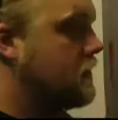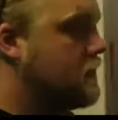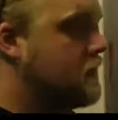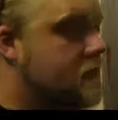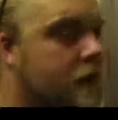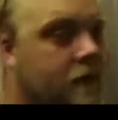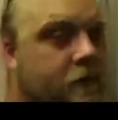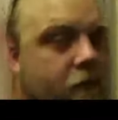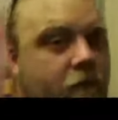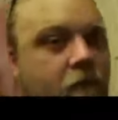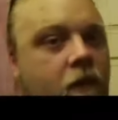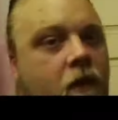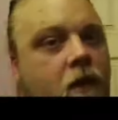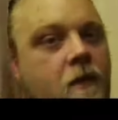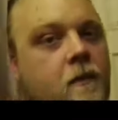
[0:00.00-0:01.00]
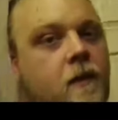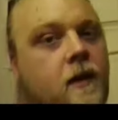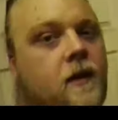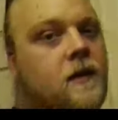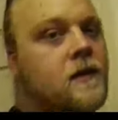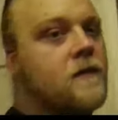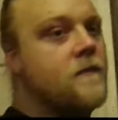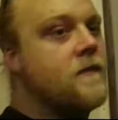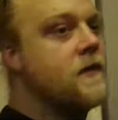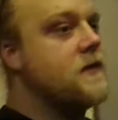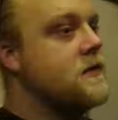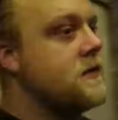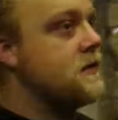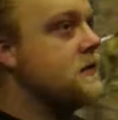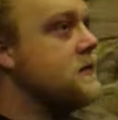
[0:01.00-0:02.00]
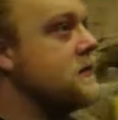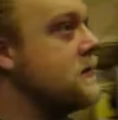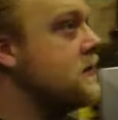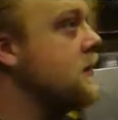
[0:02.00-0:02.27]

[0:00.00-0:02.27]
Just haven't felt like making the vidges.